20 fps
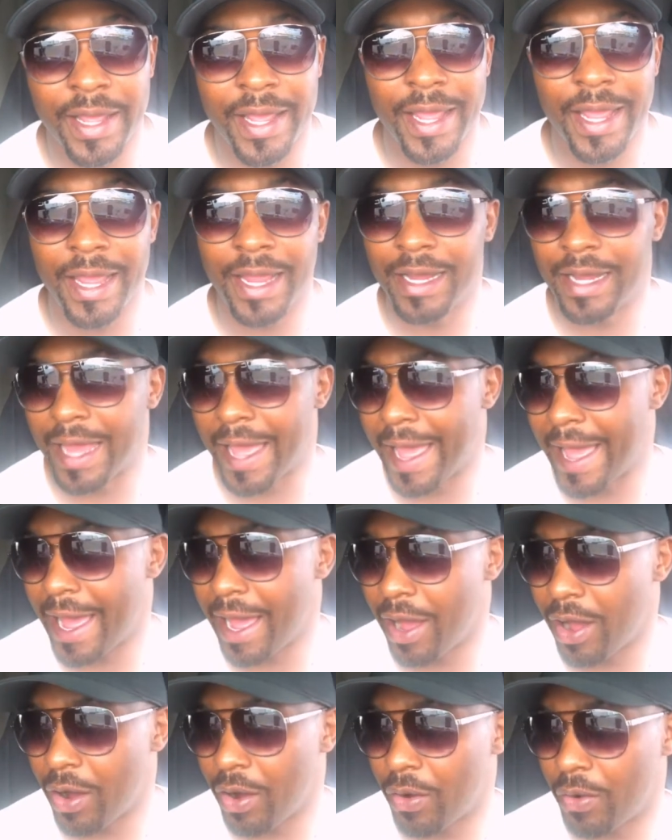in
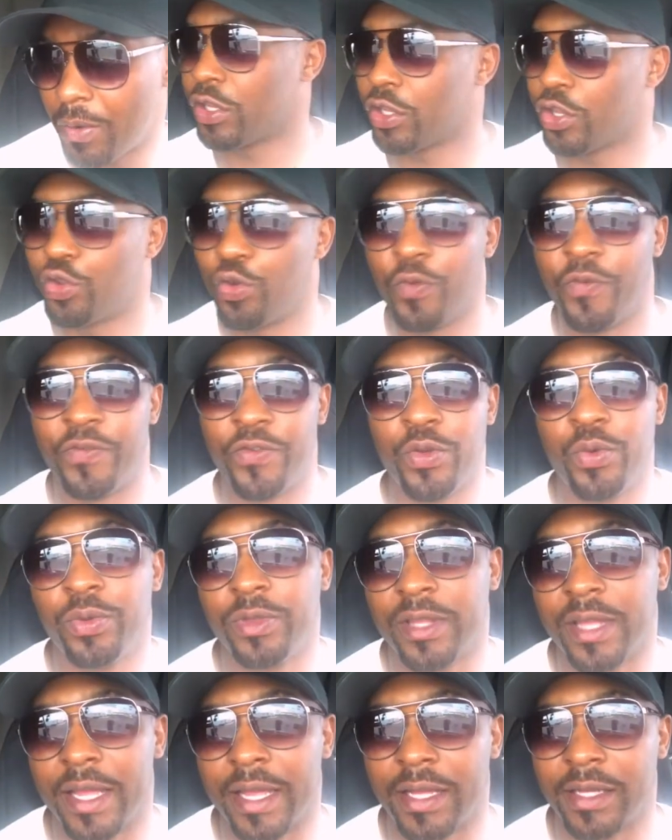how you view
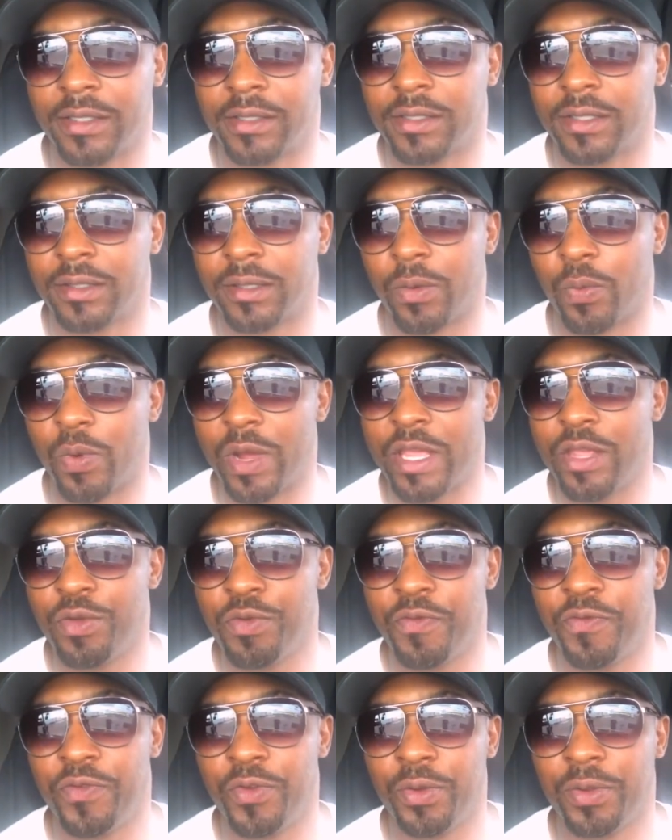things. The way
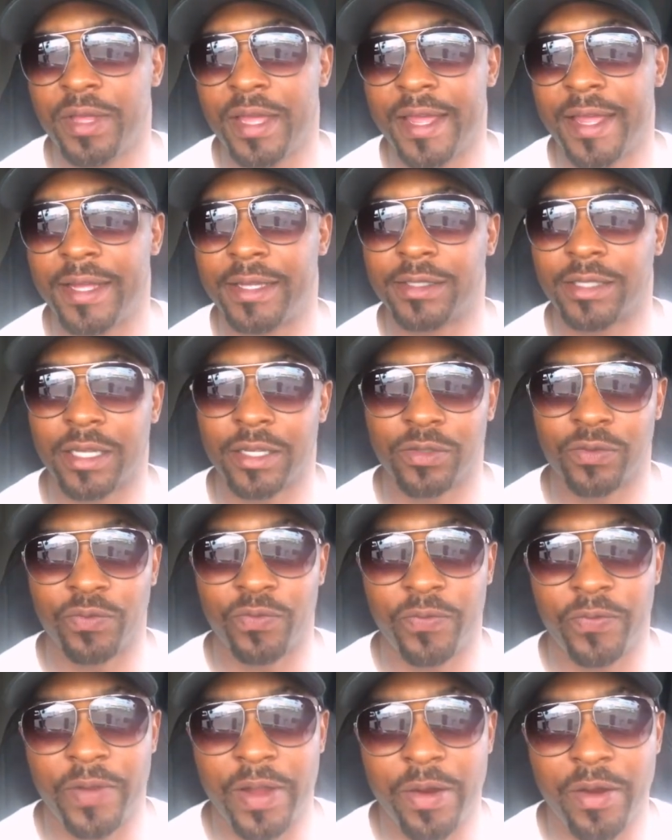you view things is
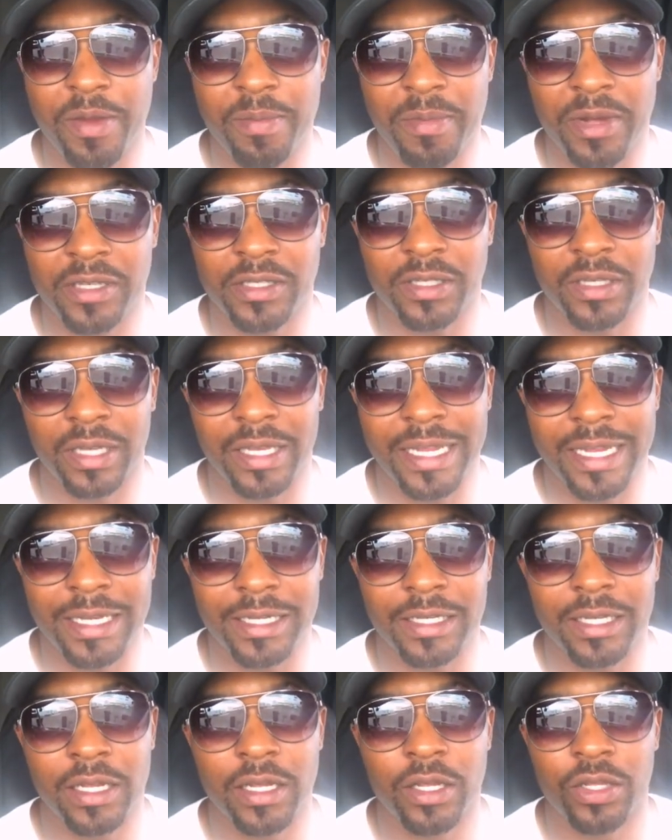very much
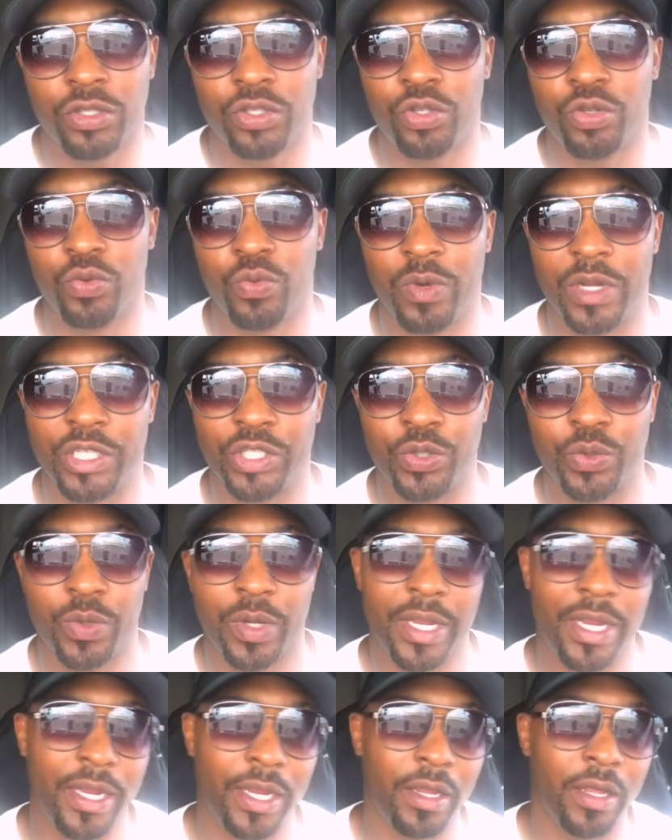linked to what you
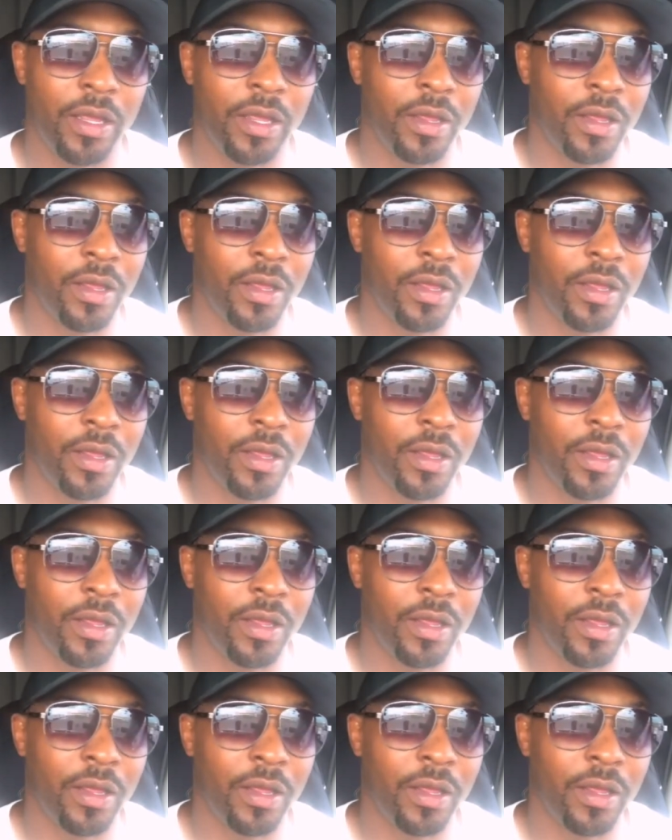eat.